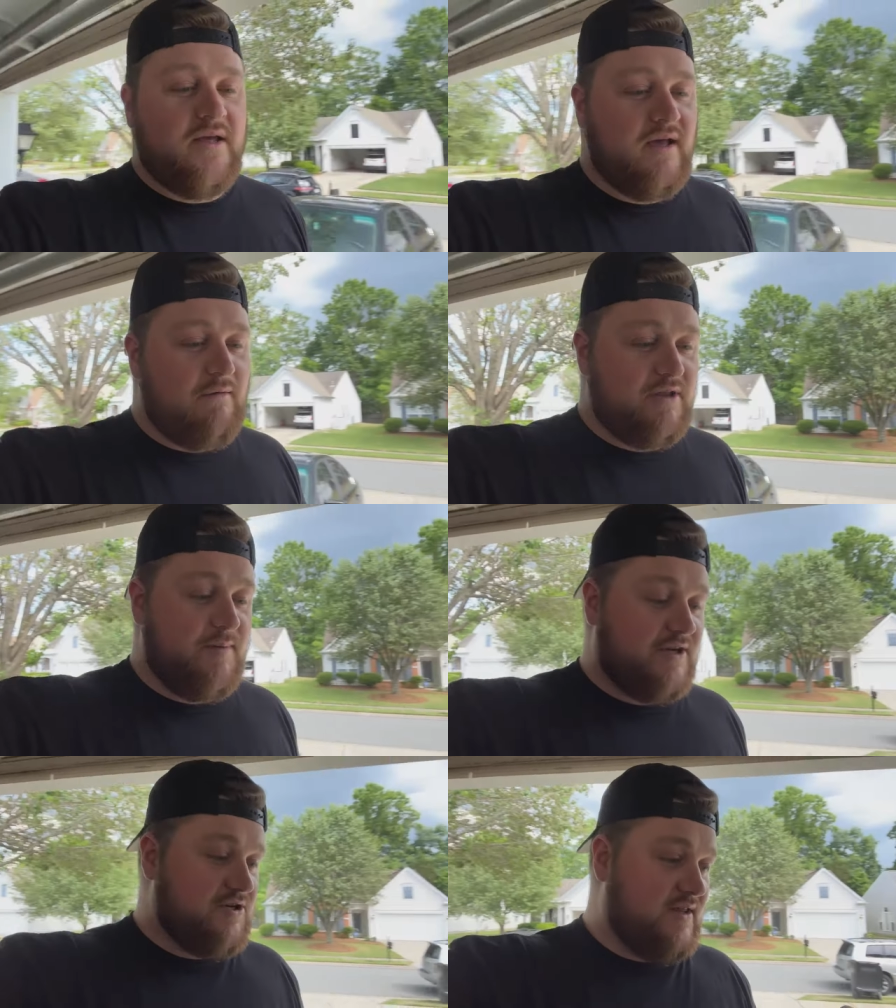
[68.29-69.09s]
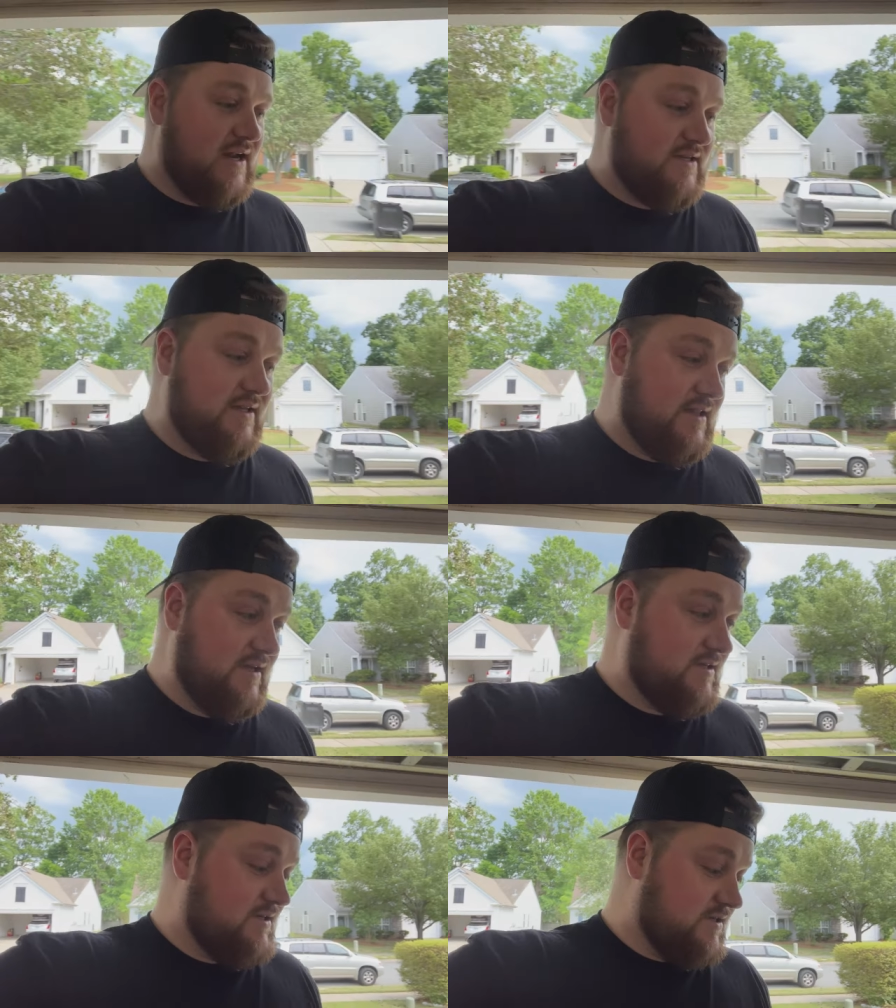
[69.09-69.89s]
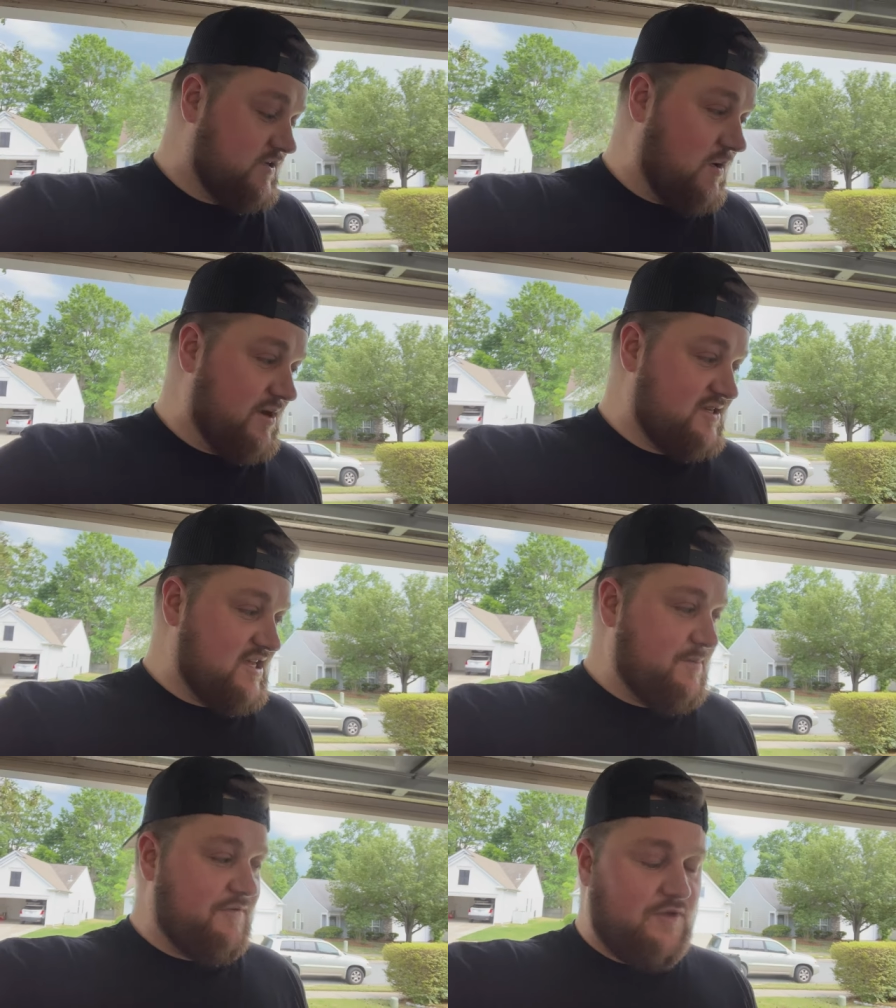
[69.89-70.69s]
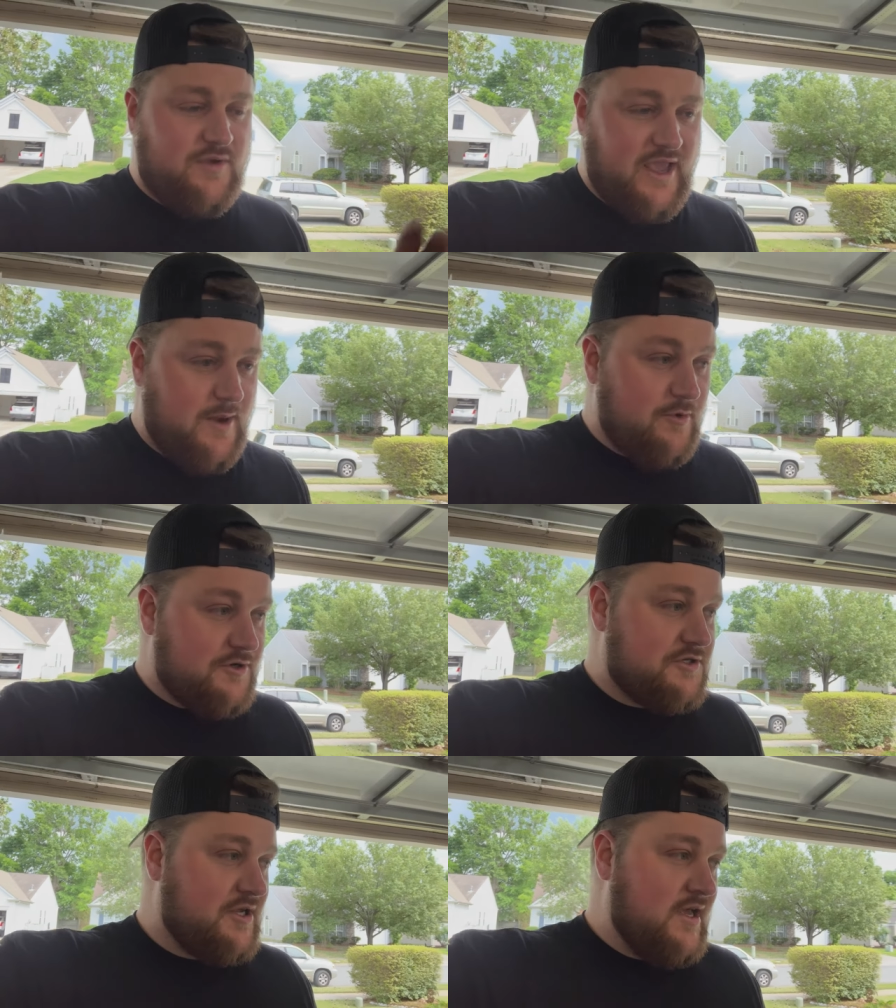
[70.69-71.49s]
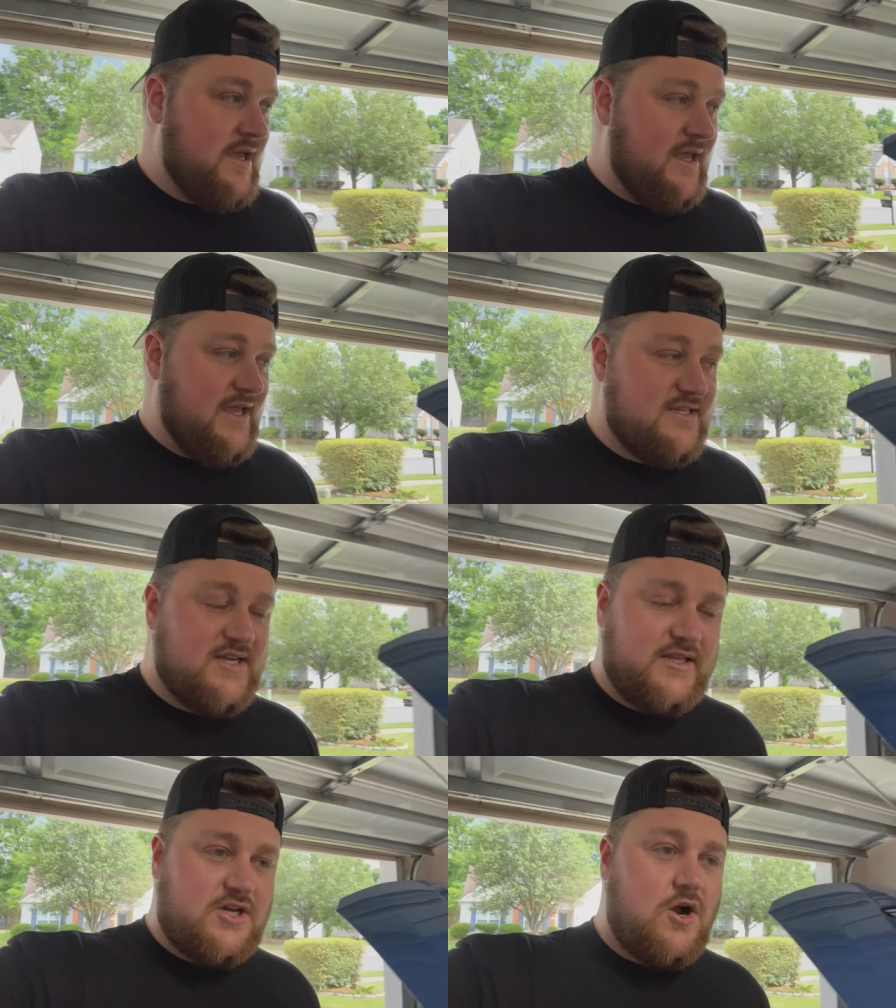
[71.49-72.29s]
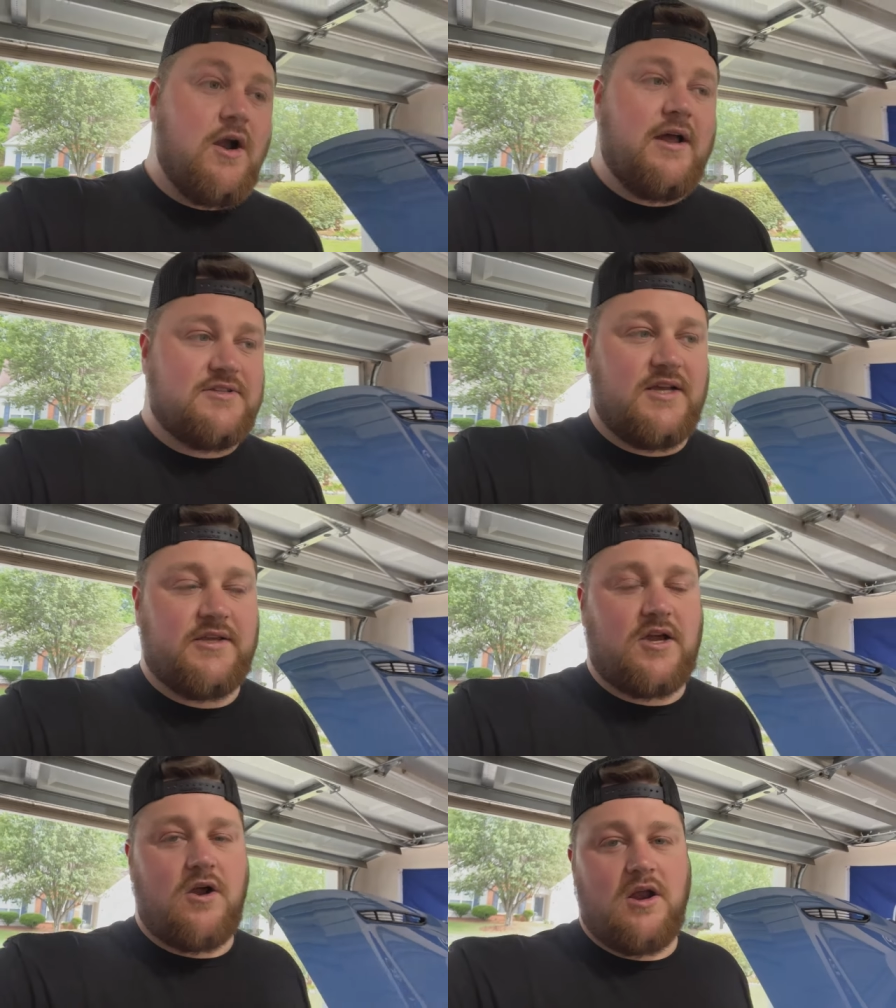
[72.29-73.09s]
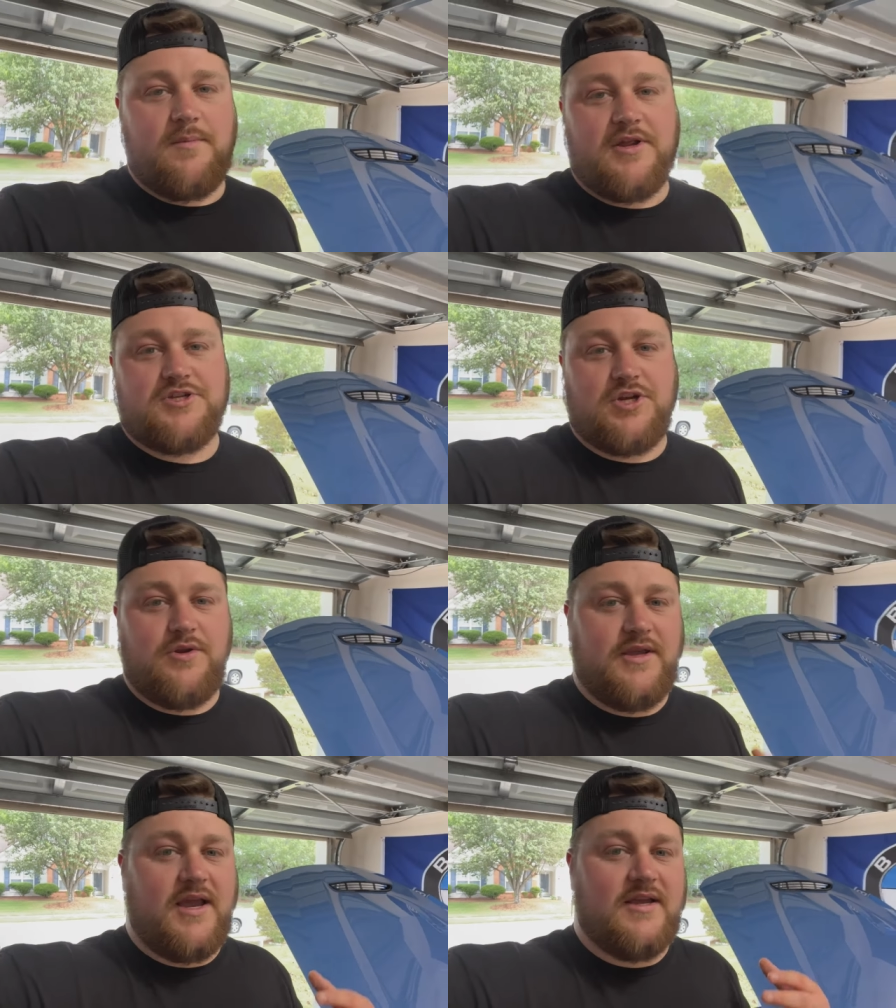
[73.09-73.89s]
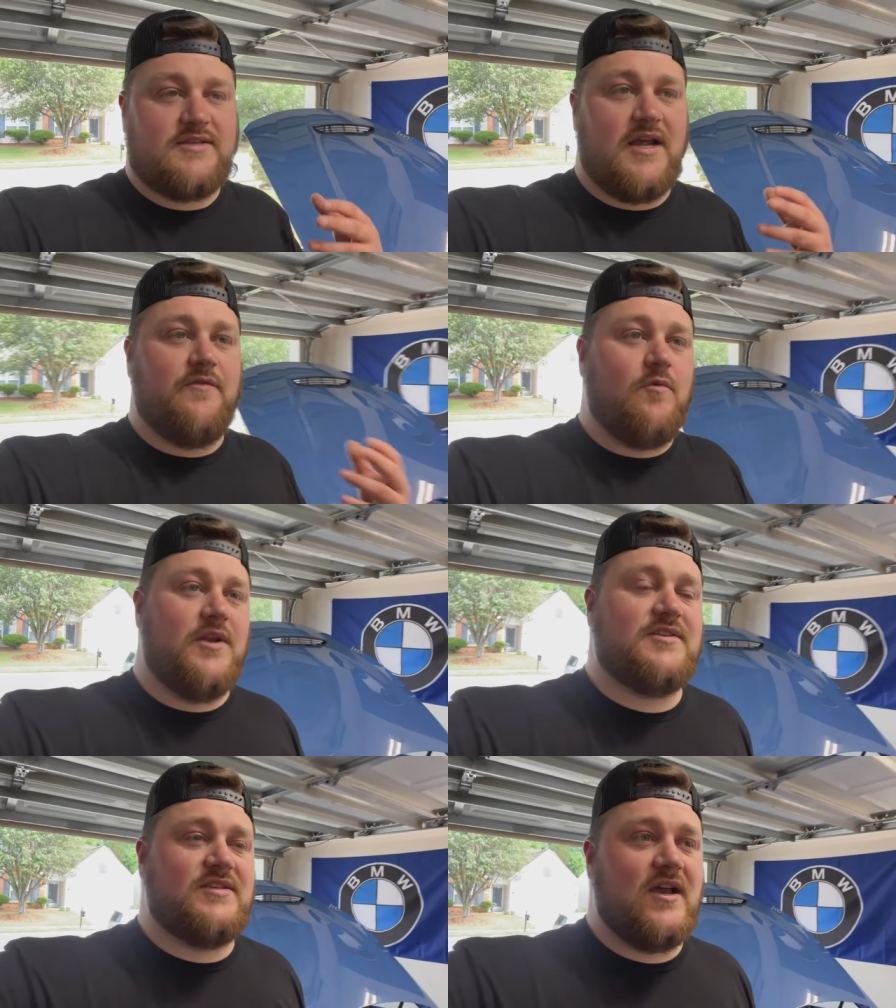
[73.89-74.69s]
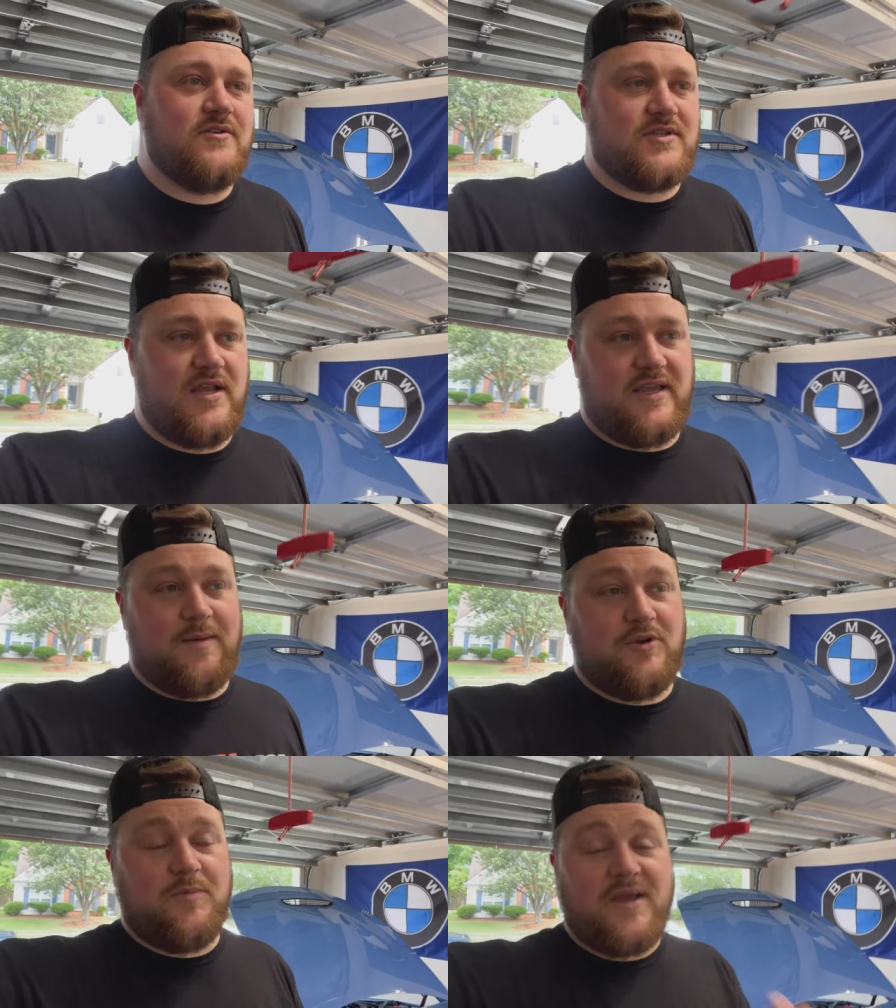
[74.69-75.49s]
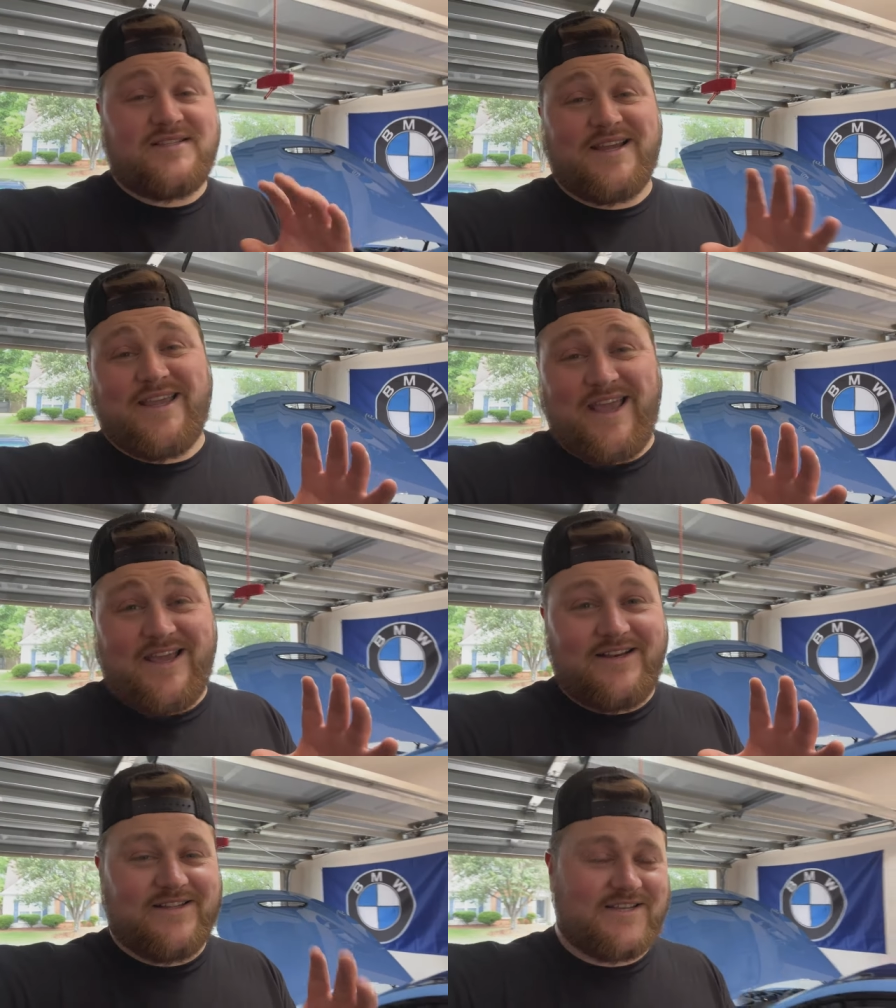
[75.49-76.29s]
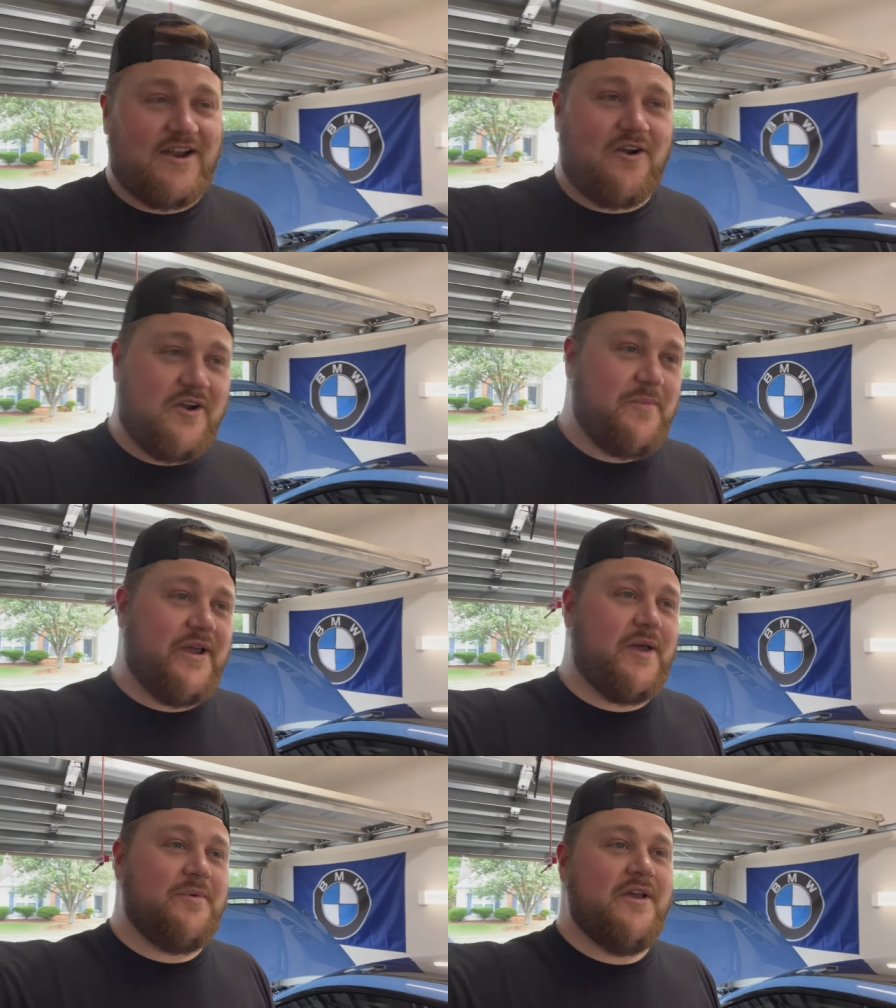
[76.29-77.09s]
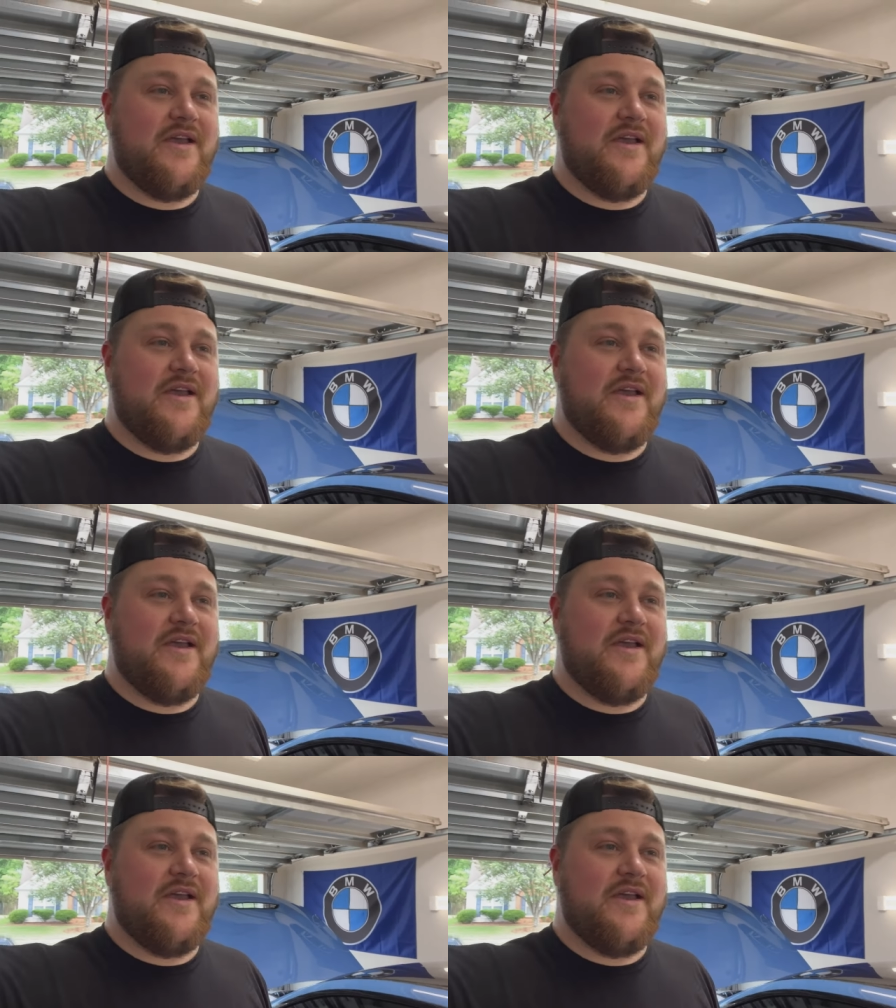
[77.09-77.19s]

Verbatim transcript: I wanted to make sure that I did this. So I'm gonna set up a few cameras inside the car, outside the car. I'm going to show you guys kind of what it sounds like. I'm going to do the best I can. It's kind of hard to pick up